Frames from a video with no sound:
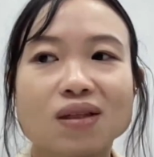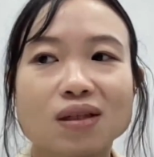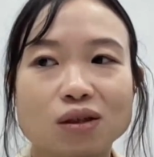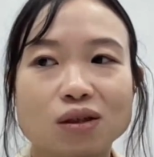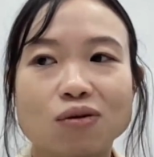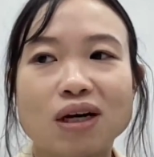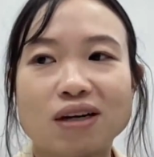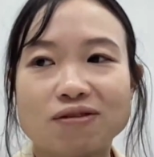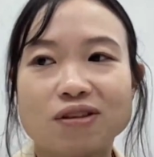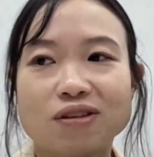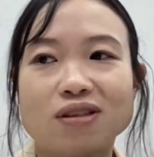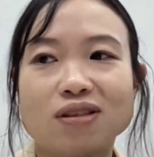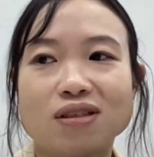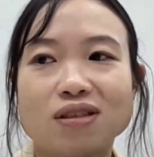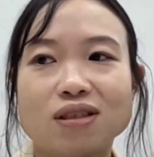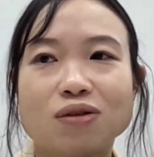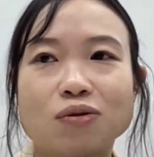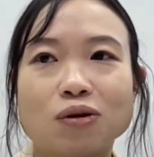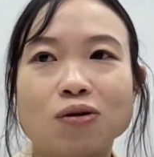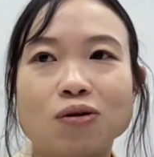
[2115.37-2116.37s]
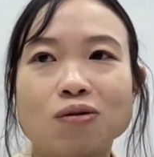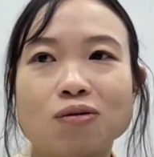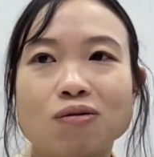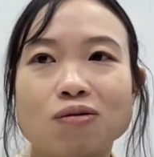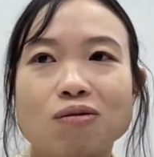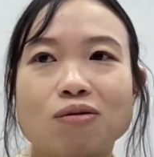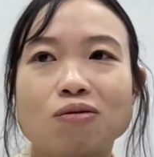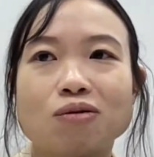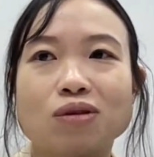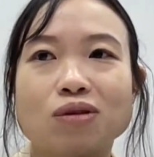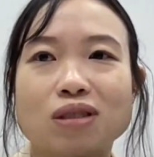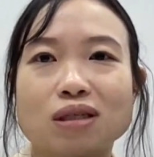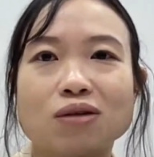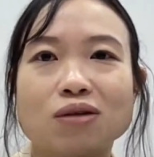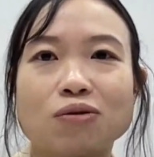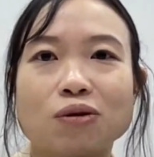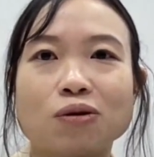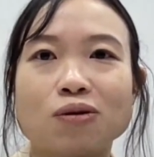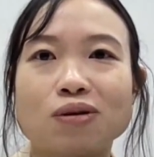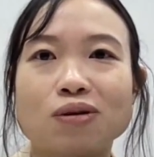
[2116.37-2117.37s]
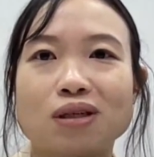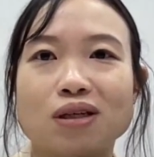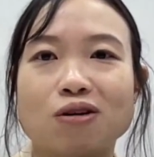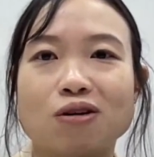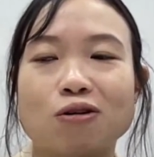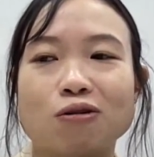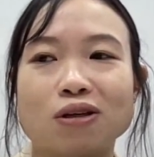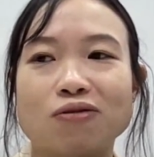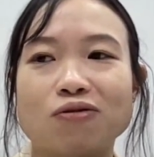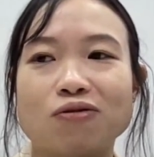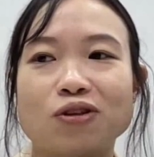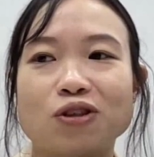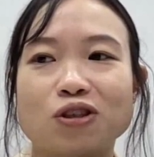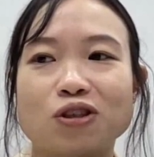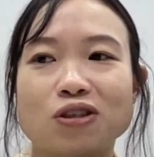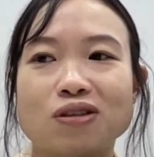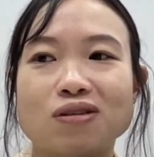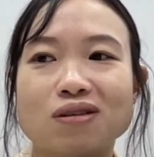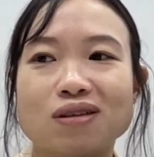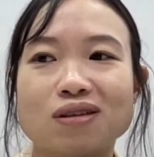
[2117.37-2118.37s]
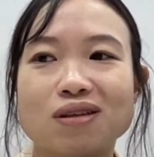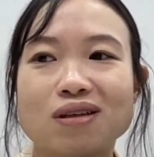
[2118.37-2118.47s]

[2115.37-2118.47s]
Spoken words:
You have the zero to zero the coefficient.